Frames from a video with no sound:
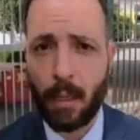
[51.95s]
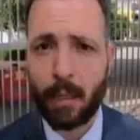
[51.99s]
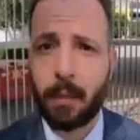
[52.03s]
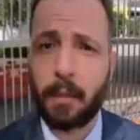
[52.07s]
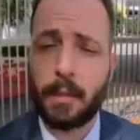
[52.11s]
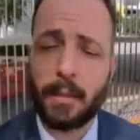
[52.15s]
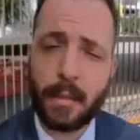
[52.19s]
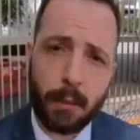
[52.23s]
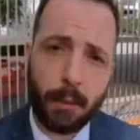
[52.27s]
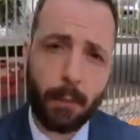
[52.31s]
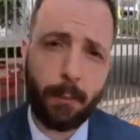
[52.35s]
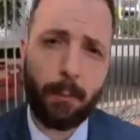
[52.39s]

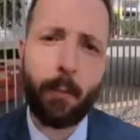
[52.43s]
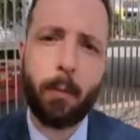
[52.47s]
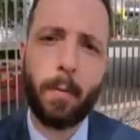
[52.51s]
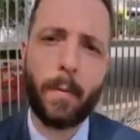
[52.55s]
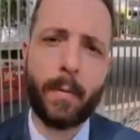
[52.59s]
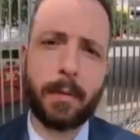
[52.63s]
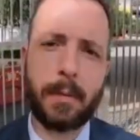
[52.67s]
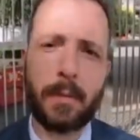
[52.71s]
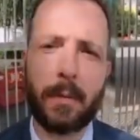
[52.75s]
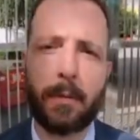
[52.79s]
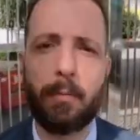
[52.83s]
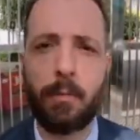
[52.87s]
This is of
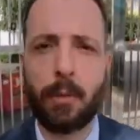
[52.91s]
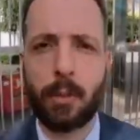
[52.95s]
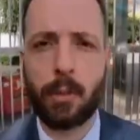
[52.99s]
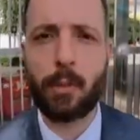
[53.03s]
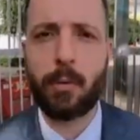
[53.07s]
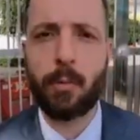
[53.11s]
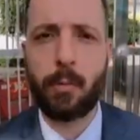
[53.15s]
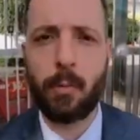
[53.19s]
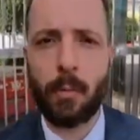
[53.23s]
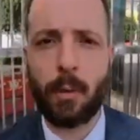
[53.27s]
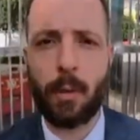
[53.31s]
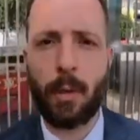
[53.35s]
course to
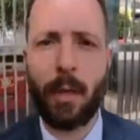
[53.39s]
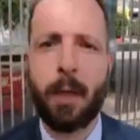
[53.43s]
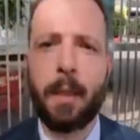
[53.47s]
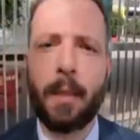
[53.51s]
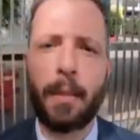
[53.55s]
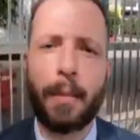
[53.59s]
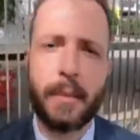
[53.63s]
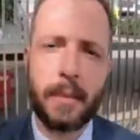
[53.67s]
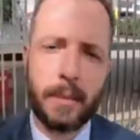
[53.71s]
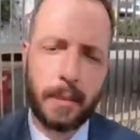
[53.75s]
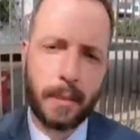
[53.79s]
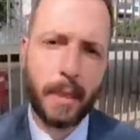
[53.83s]
ensure
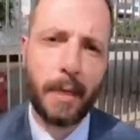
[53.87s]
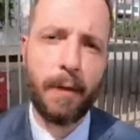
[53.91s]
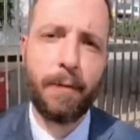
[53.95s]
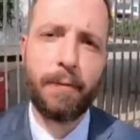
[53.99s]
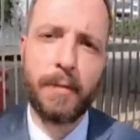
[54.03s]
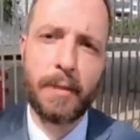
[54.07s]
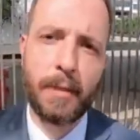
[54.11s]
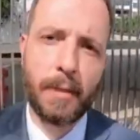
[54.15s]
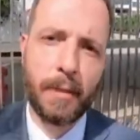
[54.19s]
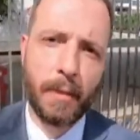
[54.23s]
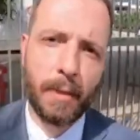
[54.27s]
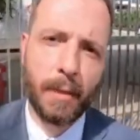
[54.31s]
the
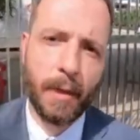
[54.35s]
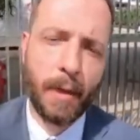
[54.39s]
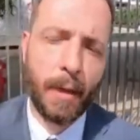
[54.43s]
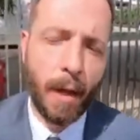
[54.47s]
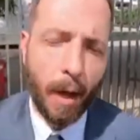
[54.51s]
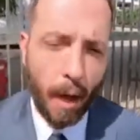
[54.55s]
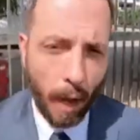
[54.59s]
safety